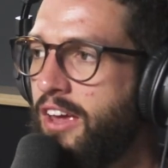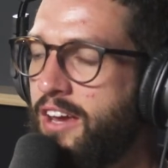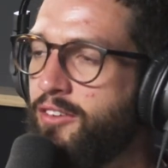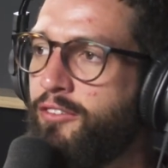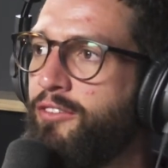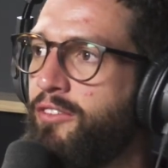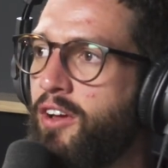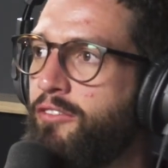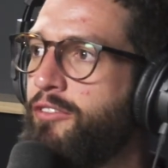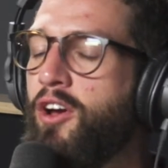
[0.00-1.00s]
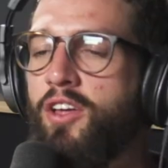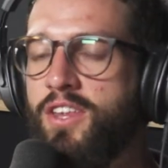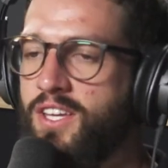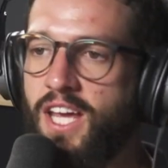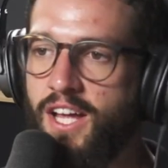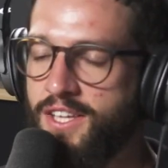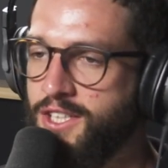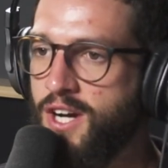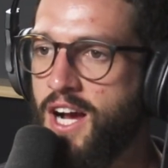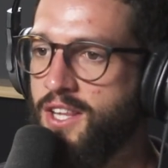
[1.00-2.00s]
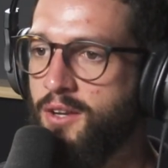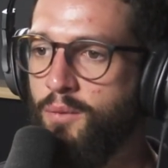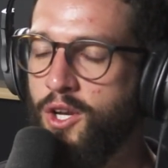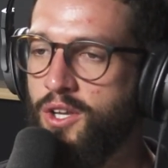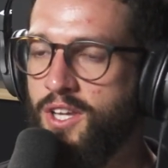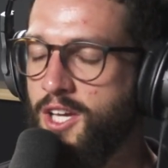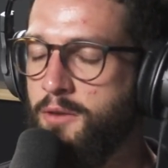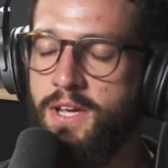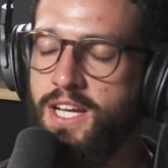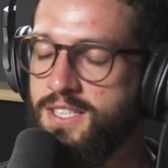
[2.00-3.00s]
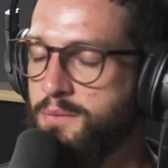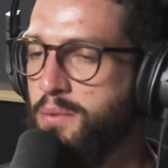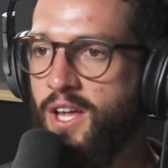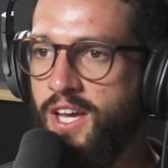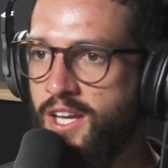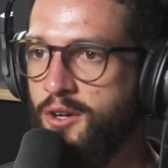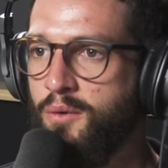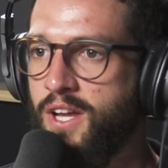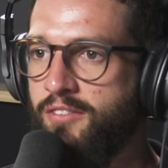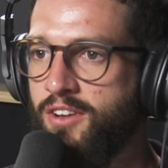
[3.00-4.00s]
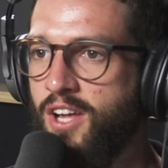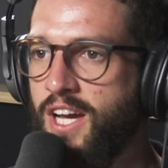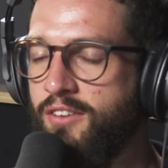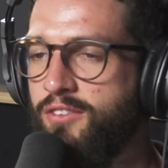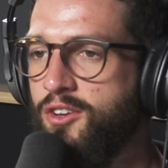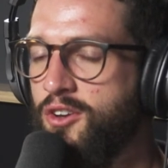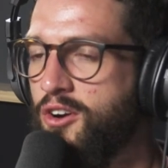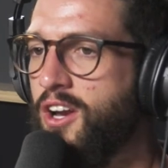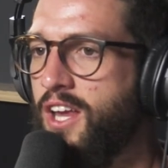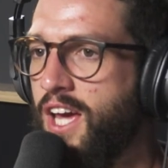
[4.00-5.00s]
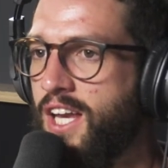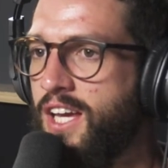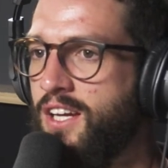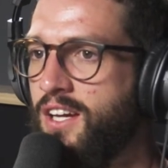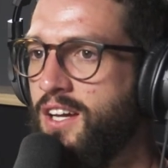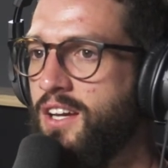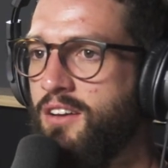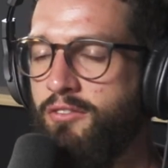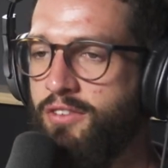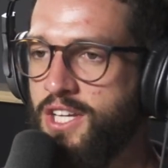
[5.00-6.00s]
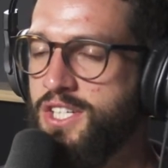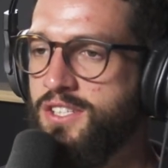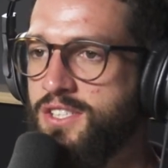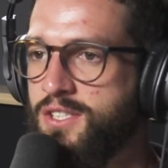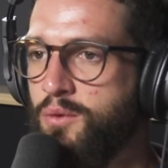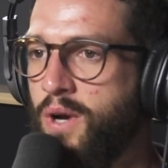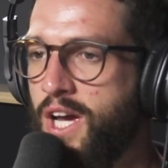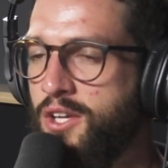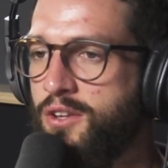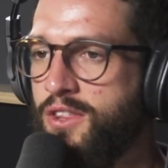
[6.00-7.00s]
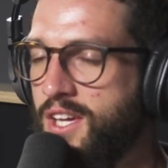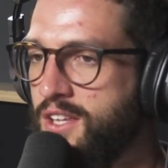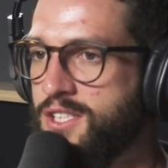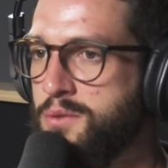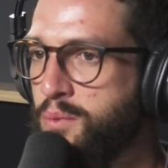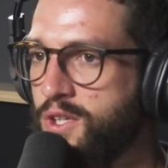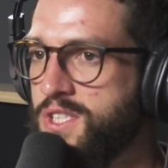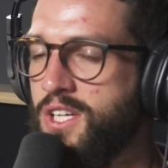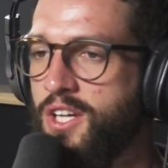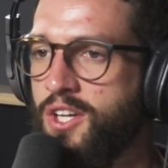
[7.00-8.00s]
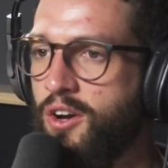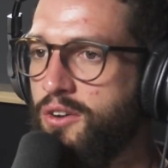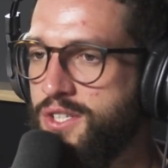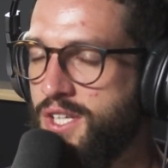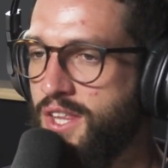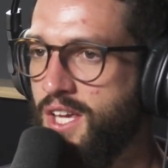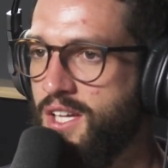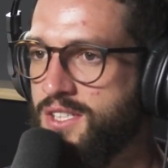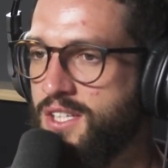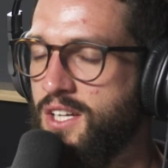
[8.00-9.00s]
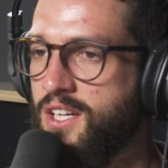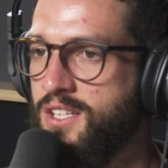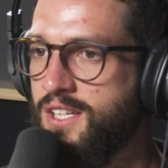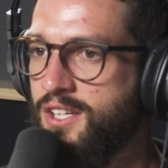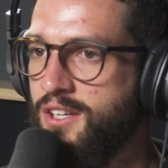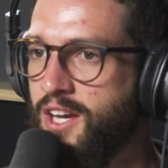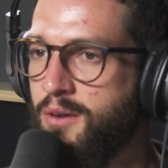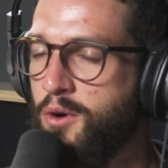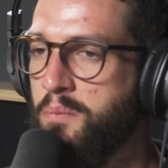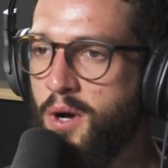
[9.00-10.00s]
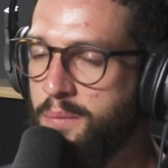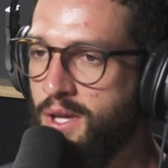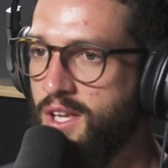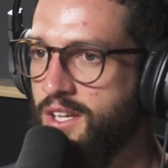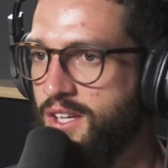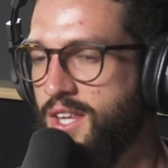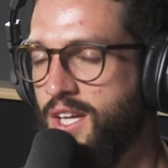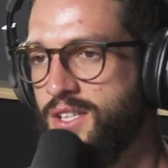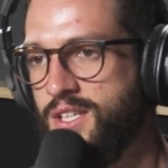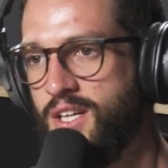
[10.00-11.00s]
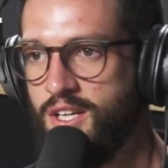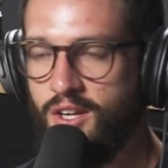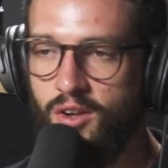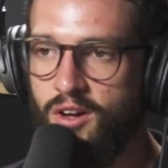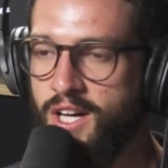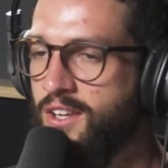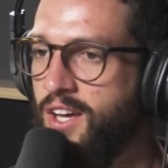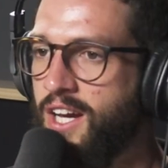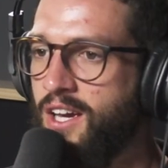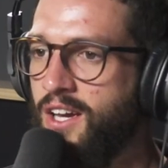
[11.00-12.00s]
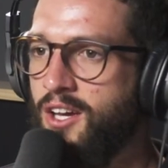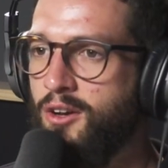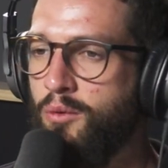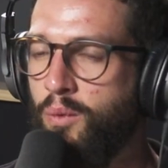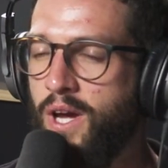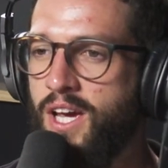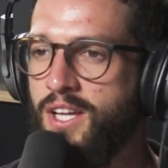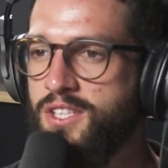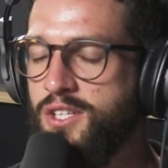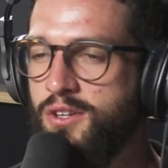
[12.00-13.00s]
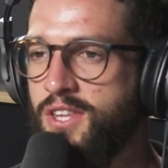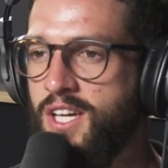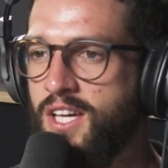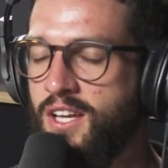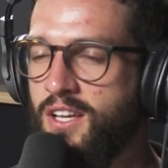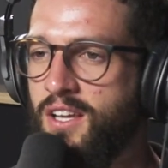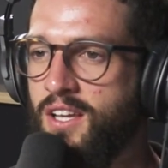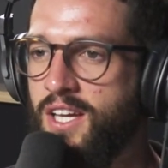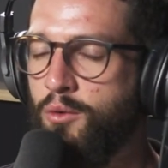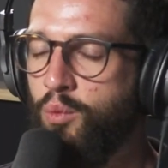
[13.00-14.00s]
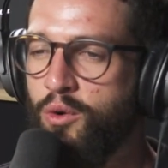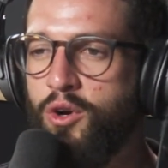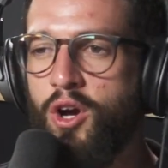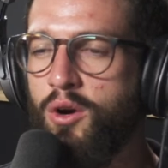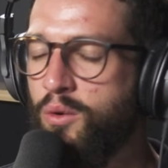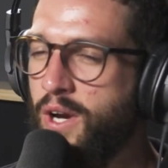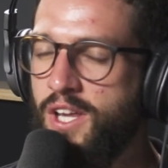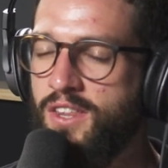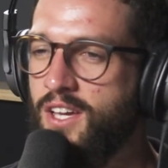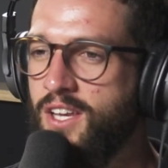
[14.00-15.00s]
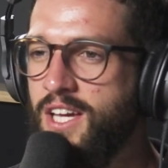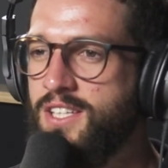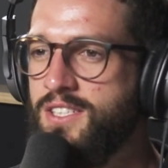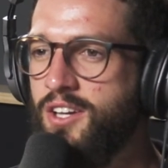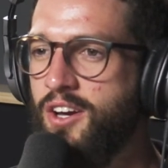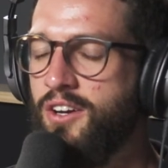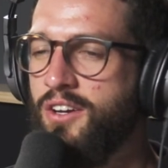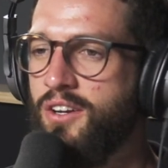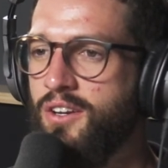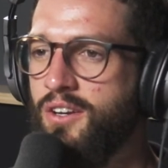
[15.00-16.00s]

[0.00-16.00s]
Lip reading: even further down the track than what the committees are planning or whatever, like, have you got any visions to where you think the sport's going to go? Do you think it's going to continue to get more popular? Do you think it's going to decline? Like, where do you think it will go, or where do you think it needs to go?